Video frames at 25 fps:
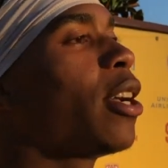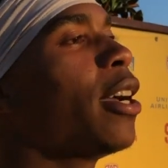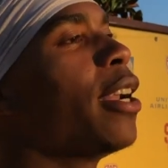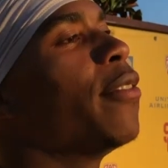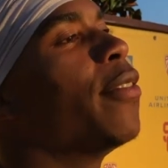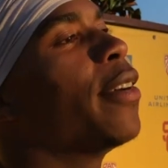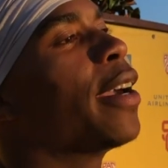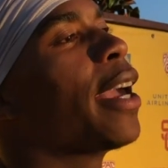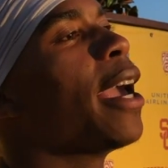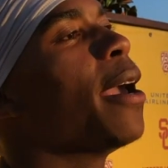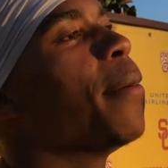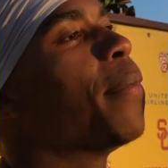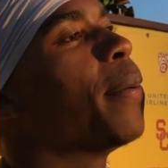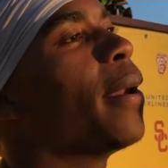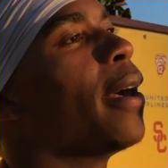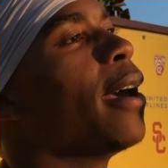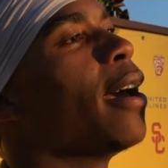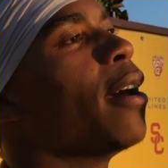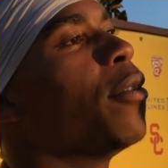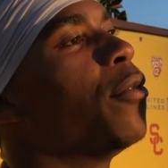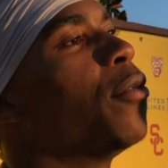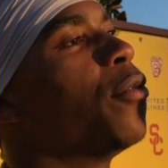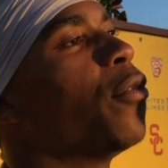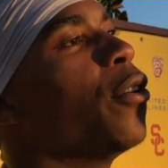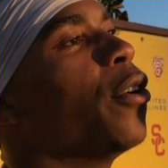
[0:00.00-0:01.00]
kind of a game
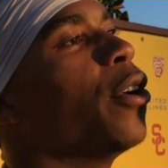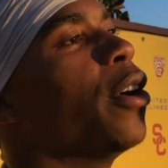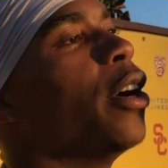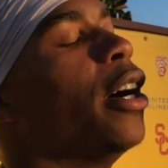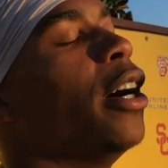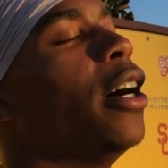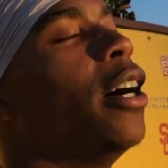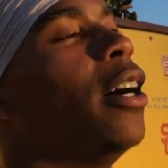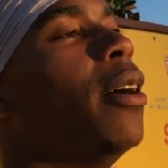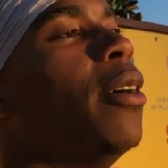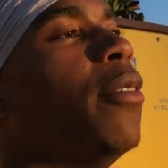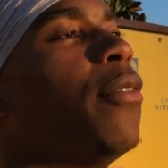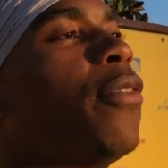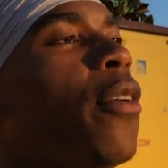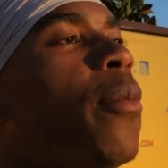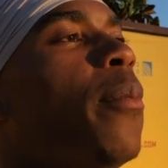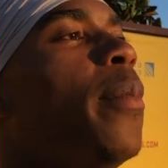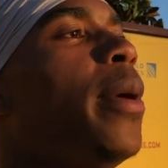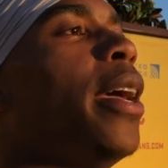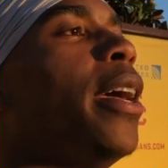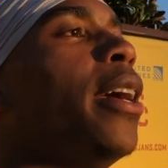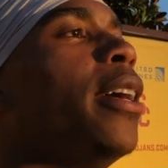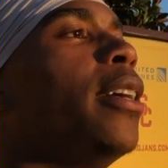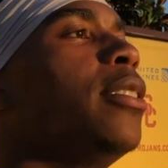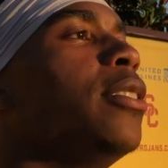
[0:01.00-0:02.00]
plan for uh, for
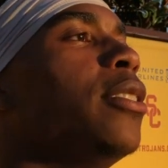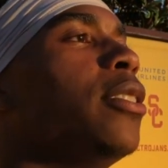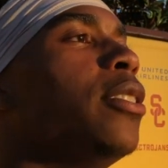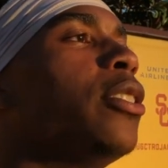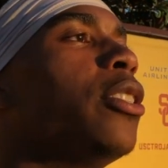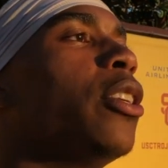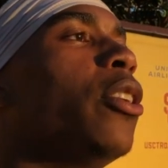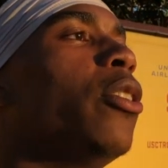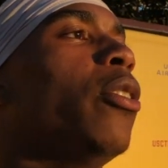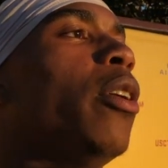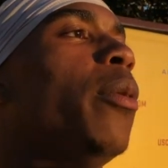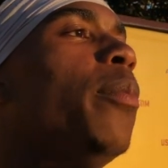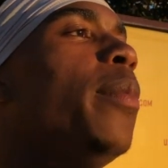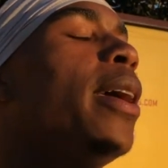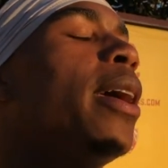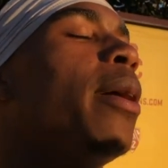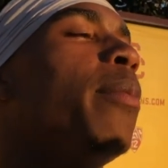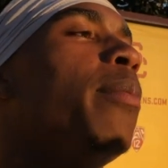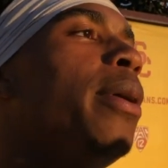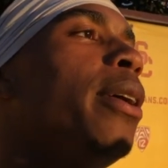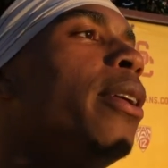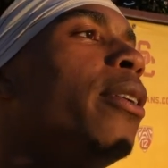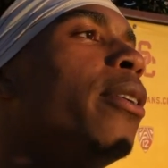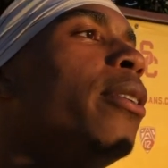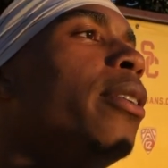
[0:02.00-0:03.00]
man, so a
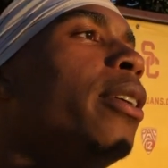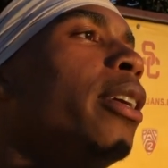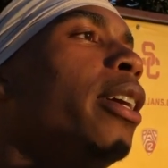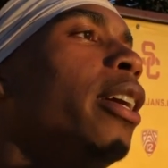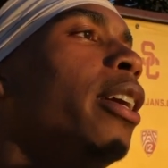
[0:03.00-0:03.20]
man beater.